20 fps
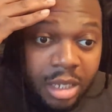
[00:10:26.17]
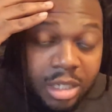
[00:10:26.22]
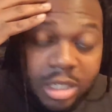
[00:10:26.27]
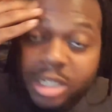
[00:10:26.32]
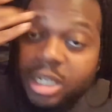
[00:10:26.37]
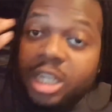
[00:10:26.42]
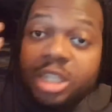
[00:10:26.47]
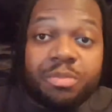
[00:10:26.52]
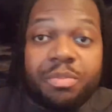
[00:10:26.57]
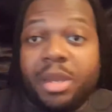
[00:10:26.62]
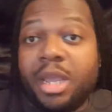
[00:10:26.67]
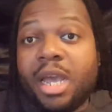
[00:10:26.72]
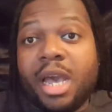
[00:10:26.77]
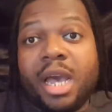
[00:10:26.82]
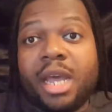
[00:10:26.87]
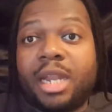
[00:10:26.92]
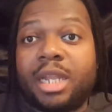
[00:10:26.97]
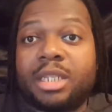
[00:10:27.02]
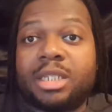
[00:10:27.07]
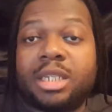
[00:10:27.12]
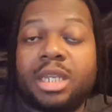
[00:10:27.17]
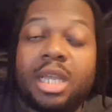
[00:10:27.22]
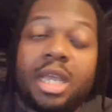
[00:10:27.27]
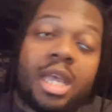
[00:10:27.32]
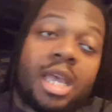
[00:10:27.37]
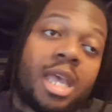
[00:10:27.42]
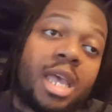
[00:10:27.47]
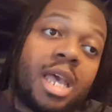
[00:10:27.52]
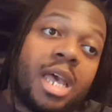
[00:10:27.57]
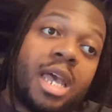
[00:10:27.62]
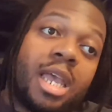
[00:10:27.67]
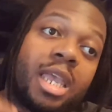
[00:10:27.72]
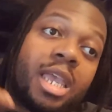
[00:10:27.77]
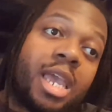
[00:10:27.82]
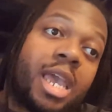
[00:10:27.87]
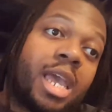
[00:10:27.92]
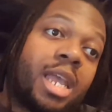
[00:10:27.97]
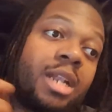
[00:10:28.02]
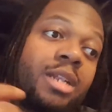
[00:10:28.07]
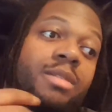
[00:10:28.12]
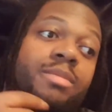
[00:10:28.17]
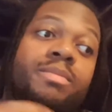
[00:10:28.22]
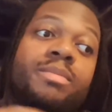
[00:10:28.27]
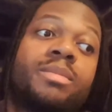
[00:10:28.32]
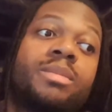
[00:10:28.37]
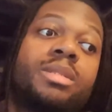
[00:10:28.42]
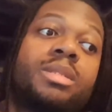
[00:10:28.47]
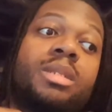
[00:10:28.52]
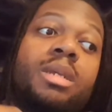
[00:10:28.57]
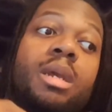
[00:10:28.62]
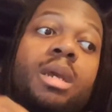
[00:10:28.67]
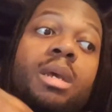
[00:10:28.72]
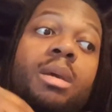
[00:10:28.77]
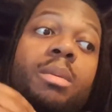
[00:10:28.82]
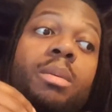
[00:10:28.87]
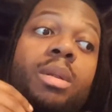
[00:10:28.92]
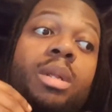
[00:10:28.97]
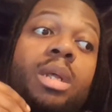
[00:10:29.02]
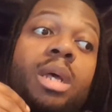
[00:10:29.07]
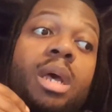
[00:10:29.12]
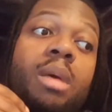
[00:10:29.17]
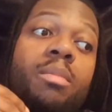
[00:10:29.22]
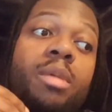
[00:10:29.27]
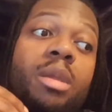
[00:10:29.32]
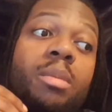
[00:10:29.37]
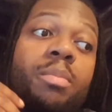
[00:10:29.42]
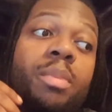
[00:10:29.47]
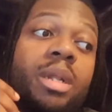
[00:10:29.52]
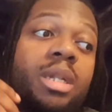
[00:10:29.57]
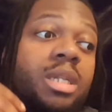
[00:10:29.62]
Just be honest. Again, don't